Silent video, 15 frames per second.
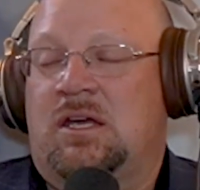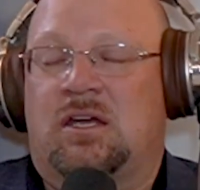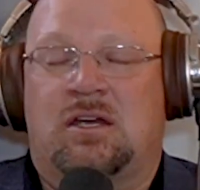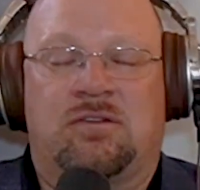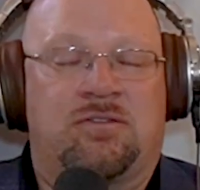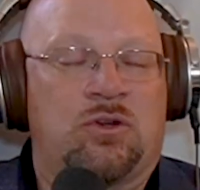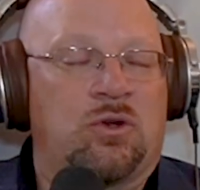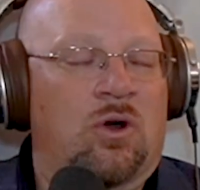
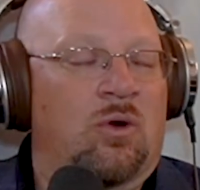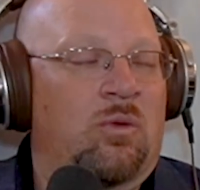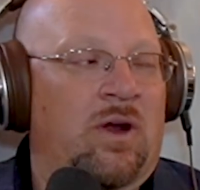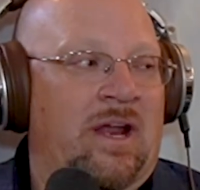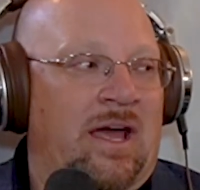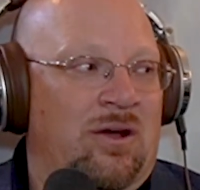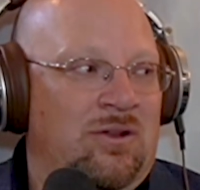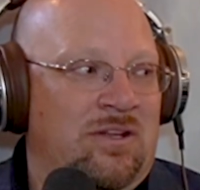And if you don't
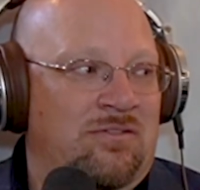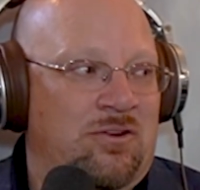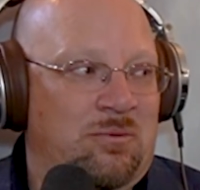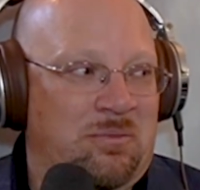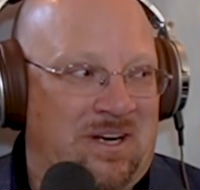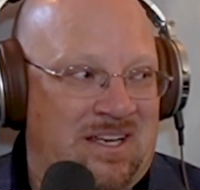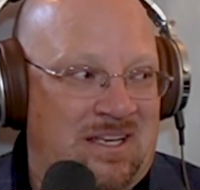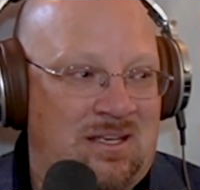want to outlive your
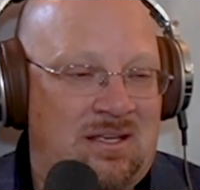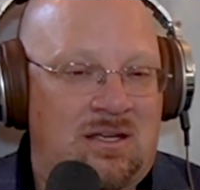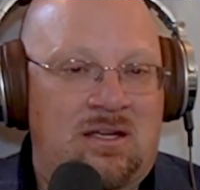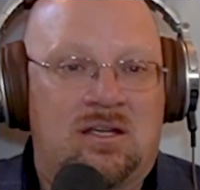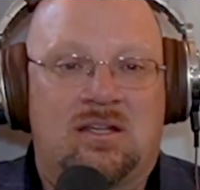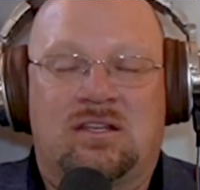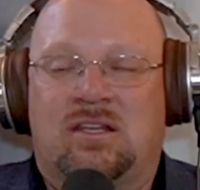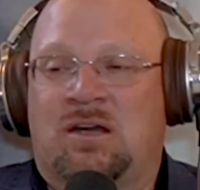money,
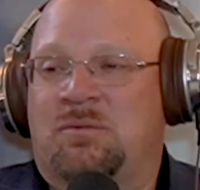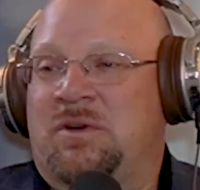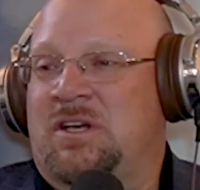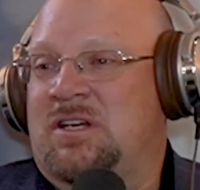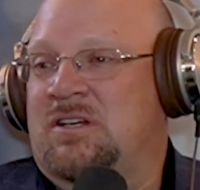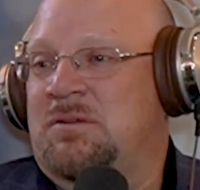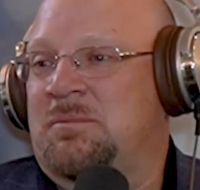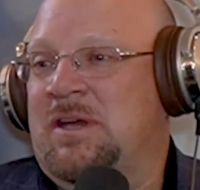then we
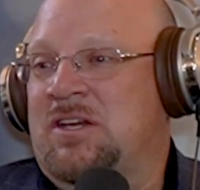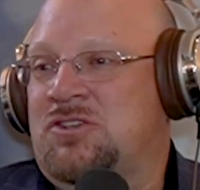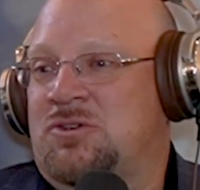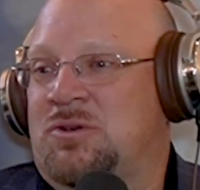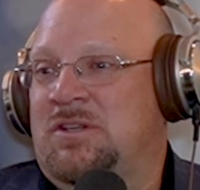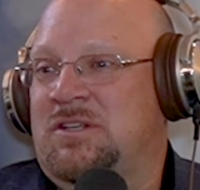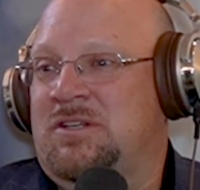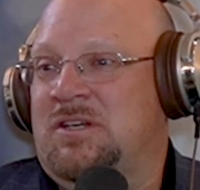need to make
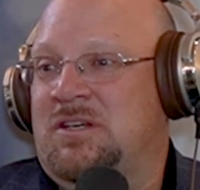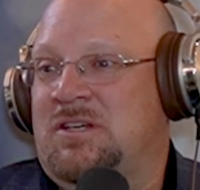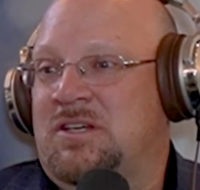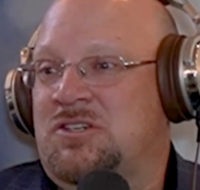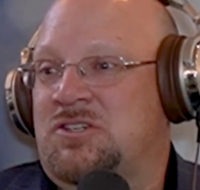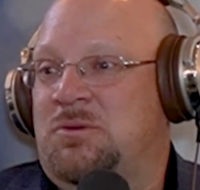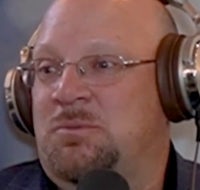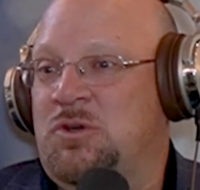that the
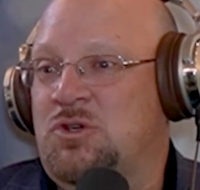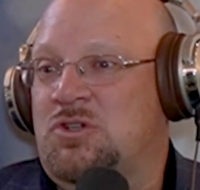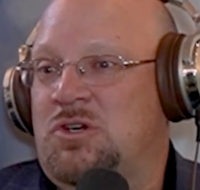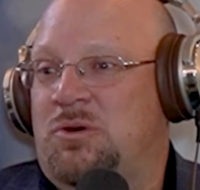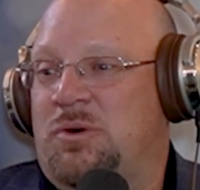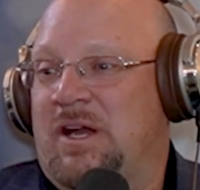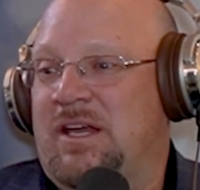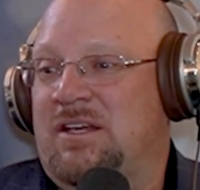
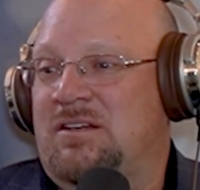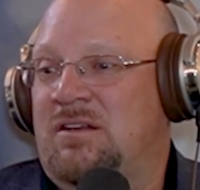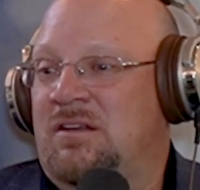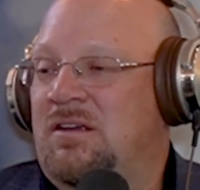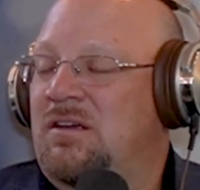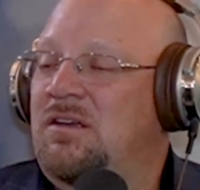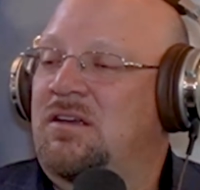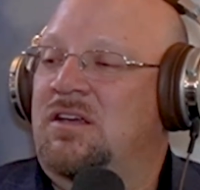distribution rate
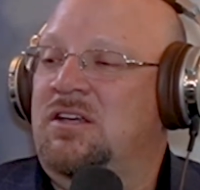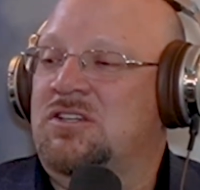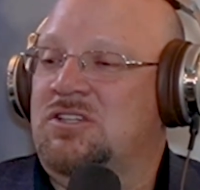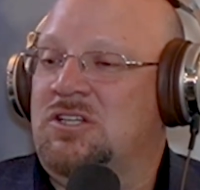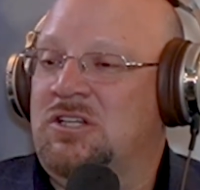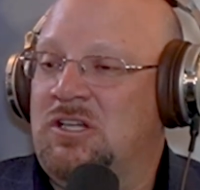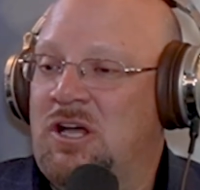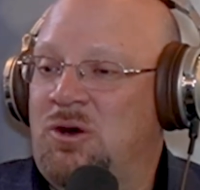
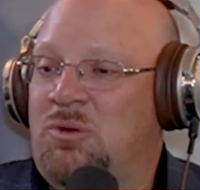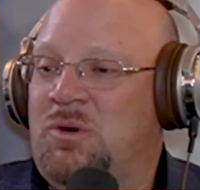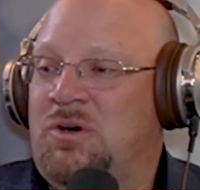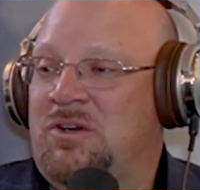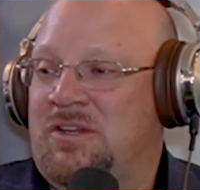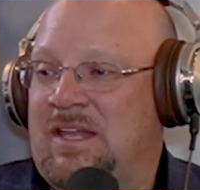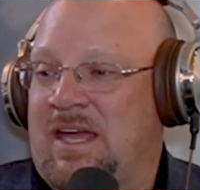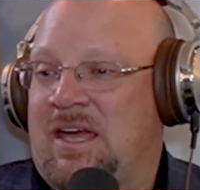is
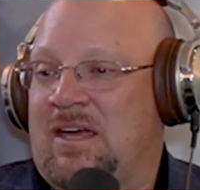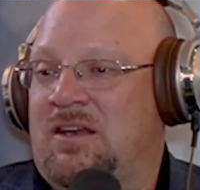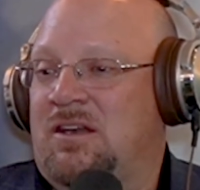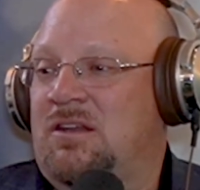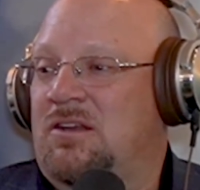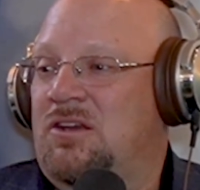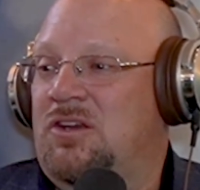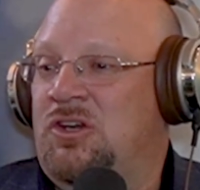lower
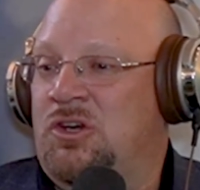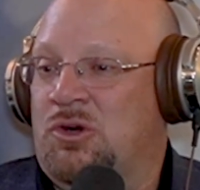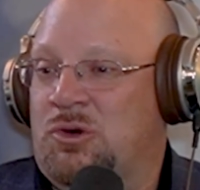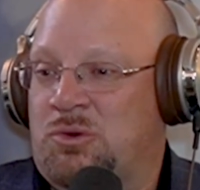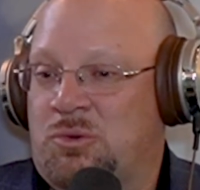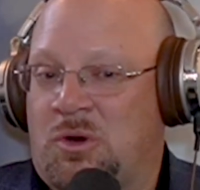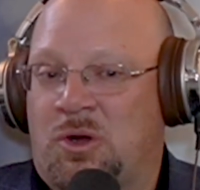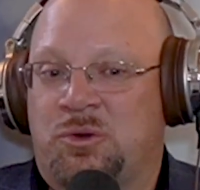than your
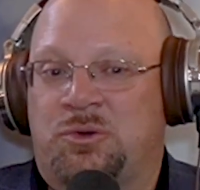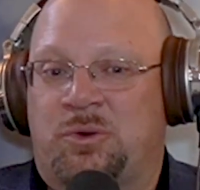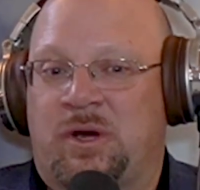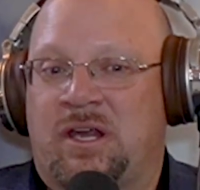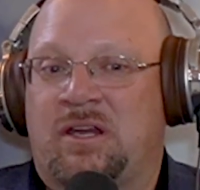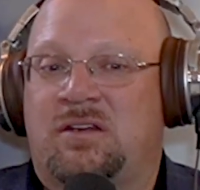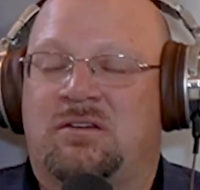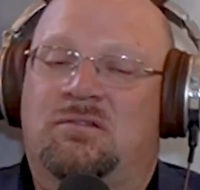growth
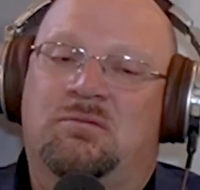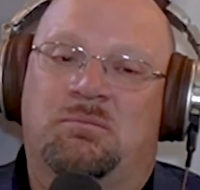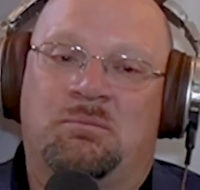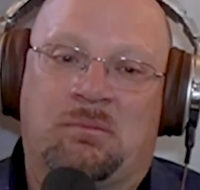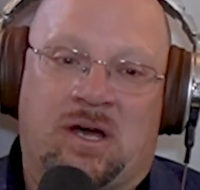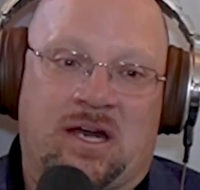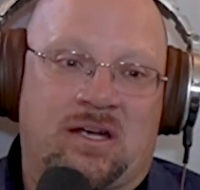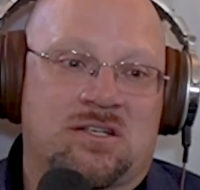rate
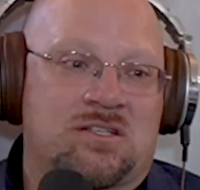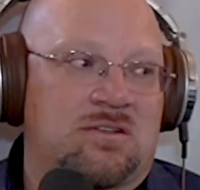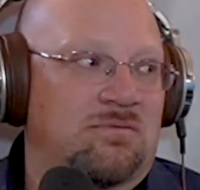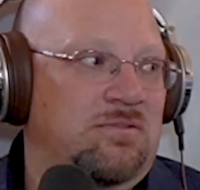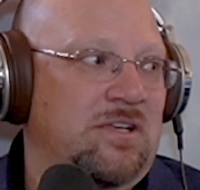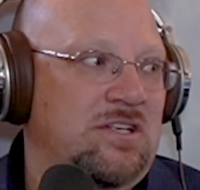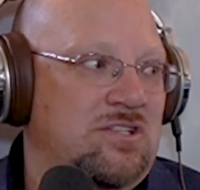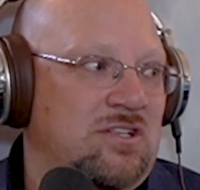minus
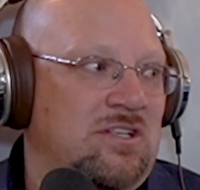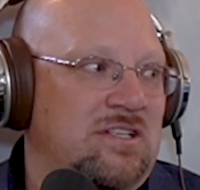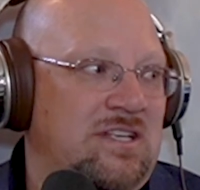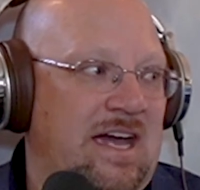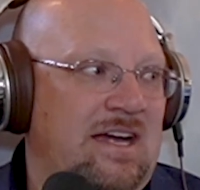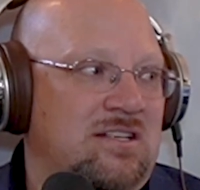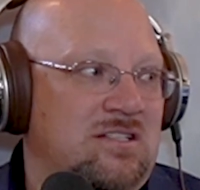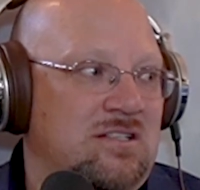inflation and
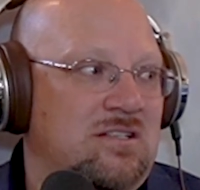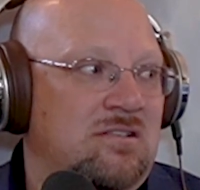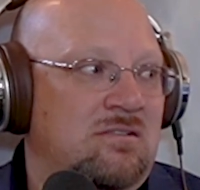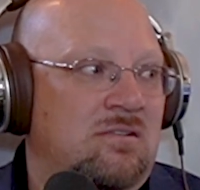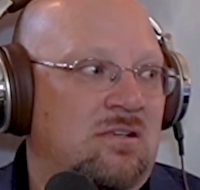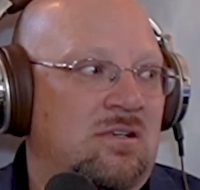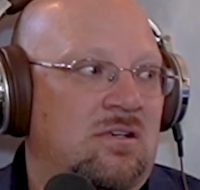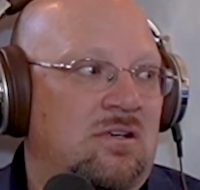taxes,
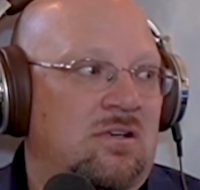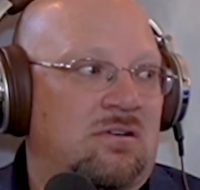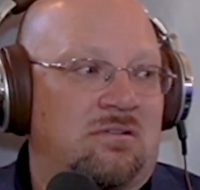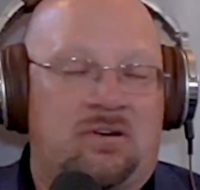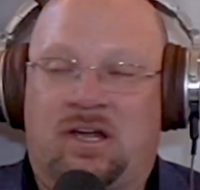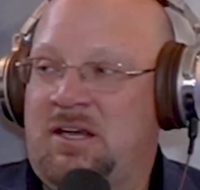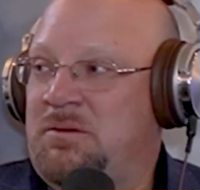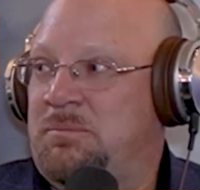
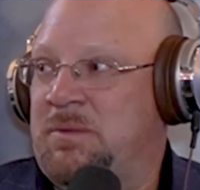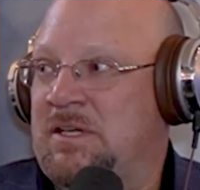right?